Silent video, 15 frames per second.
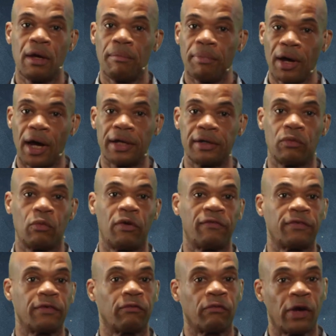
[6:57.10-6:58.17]
but with
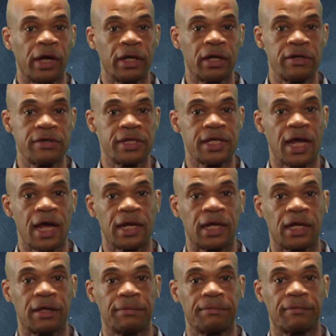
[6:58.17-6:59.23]
the right
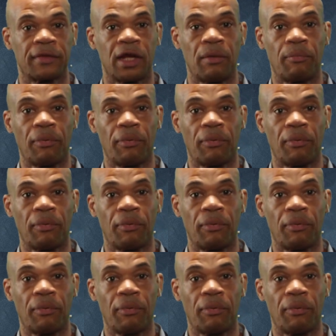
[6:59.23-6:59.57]
understanding and